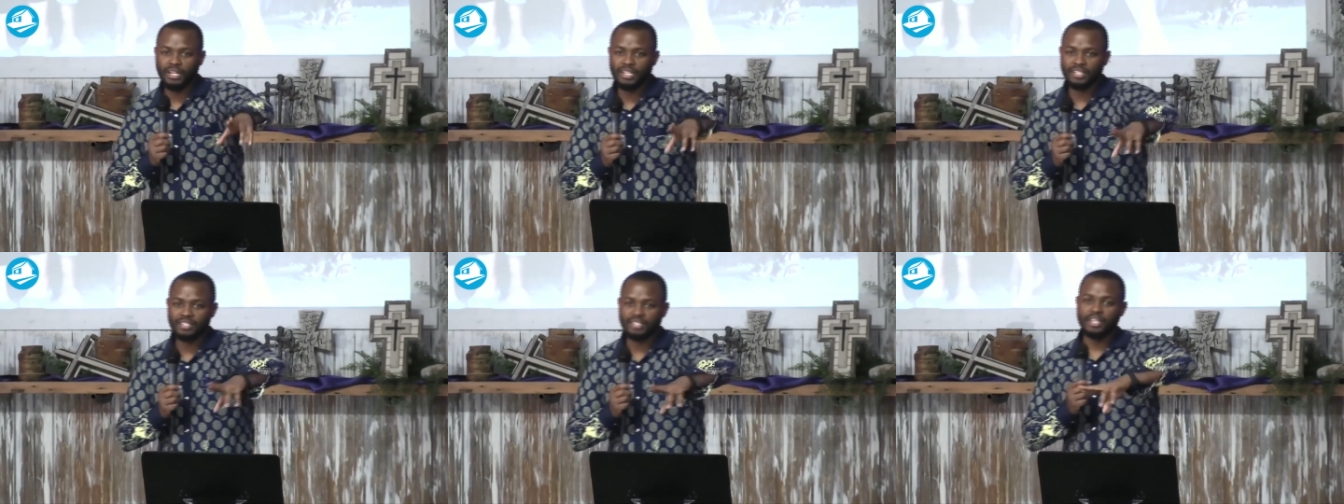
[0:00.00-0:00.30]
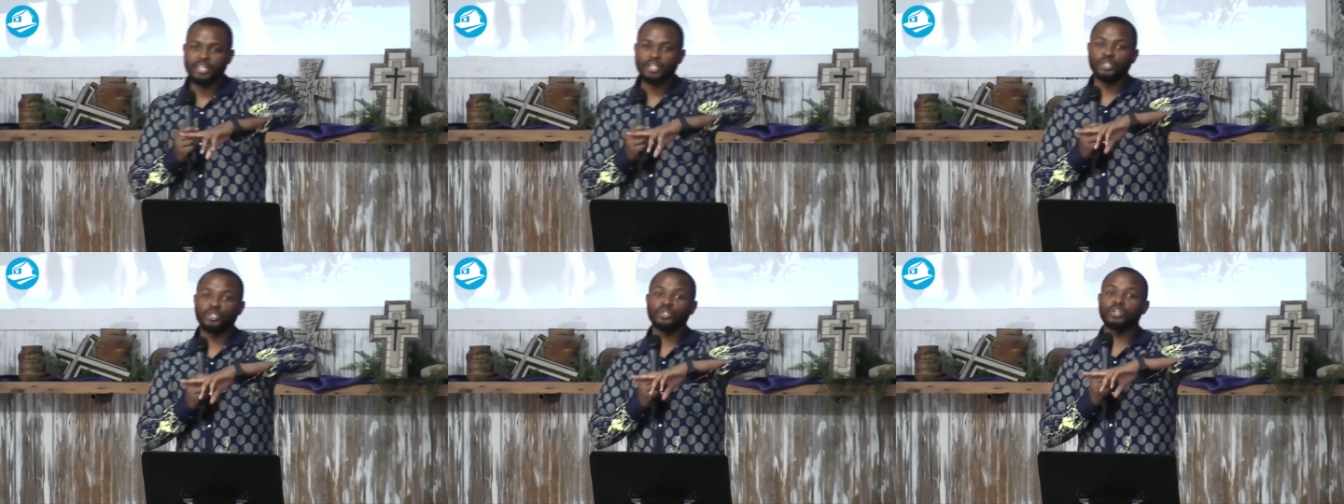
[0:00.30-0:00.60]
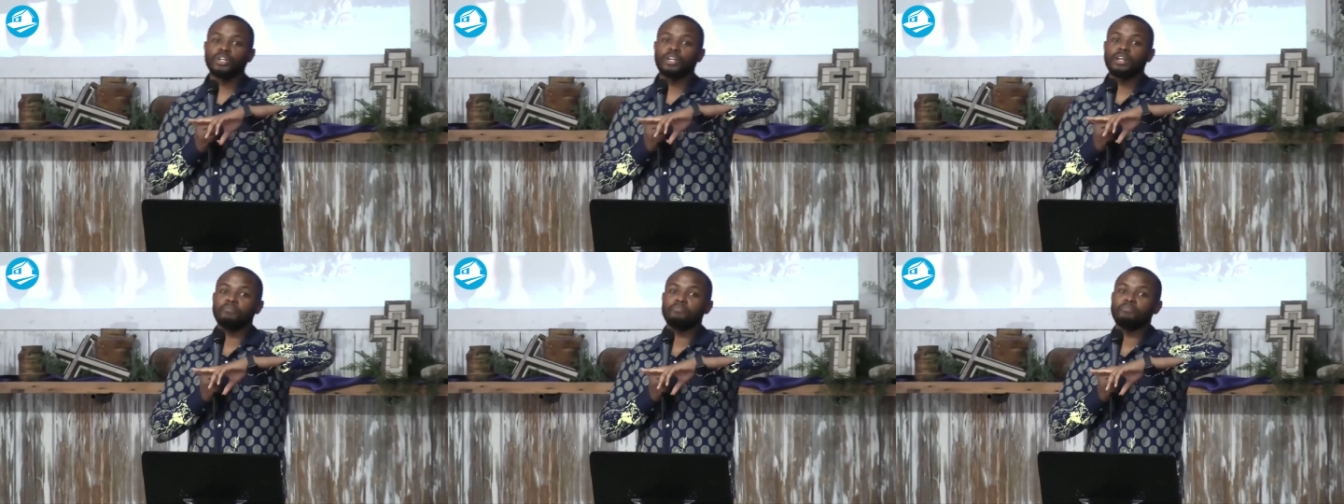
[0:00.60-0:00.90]
I say, you're
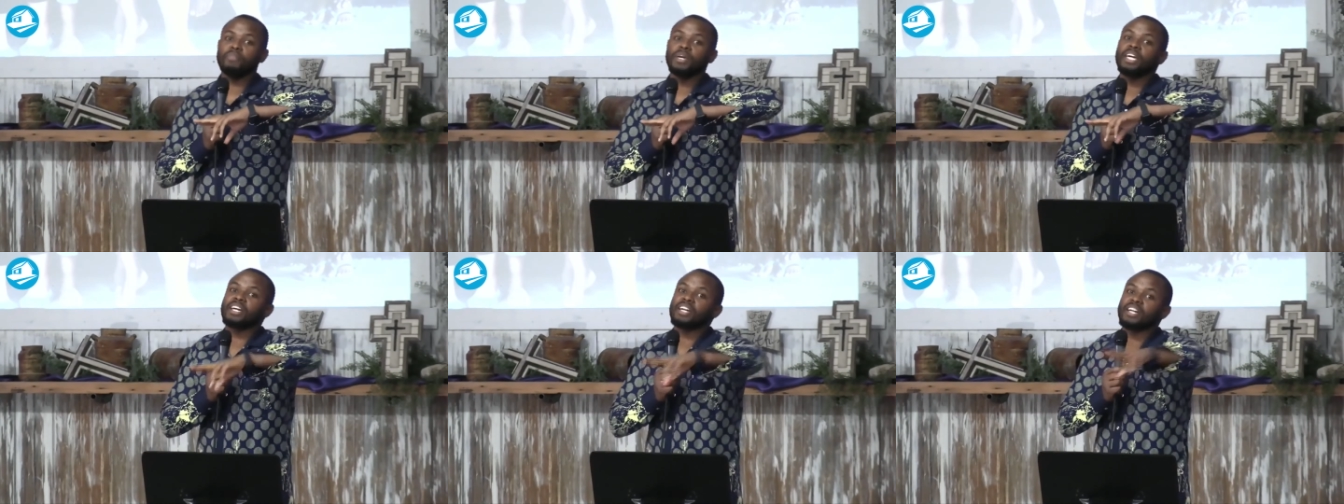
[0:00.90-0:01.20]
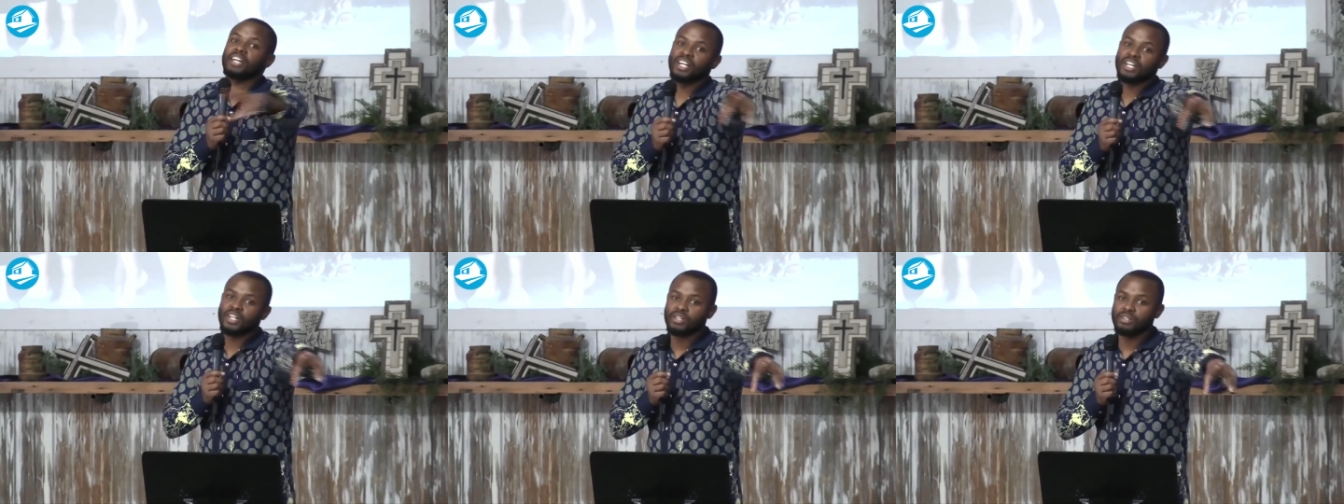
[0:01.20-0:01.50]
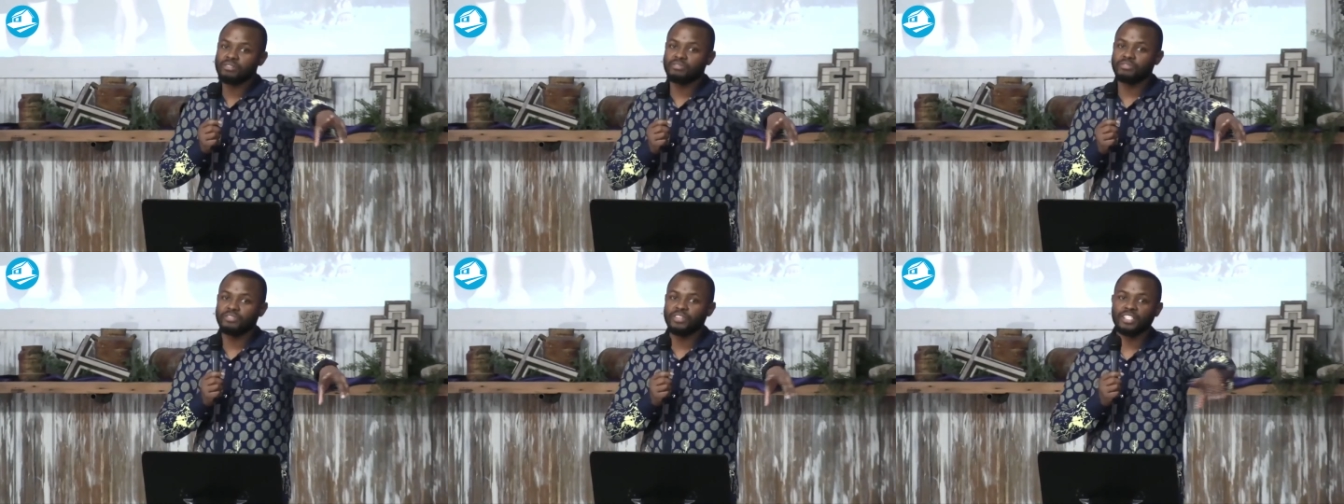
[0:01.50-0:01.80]
going to make her
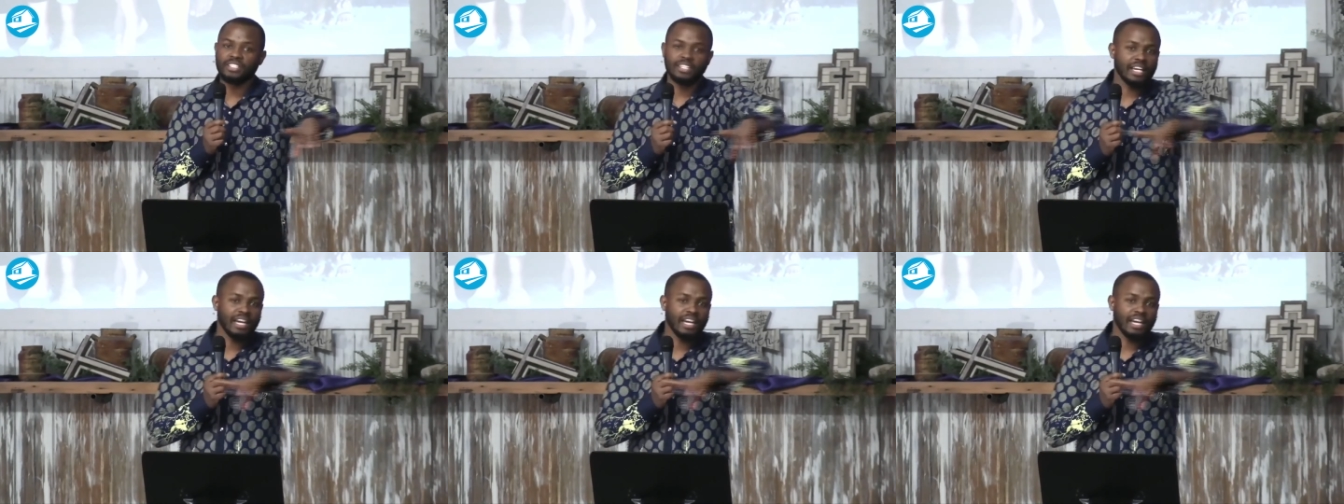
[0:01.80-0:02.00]
confess.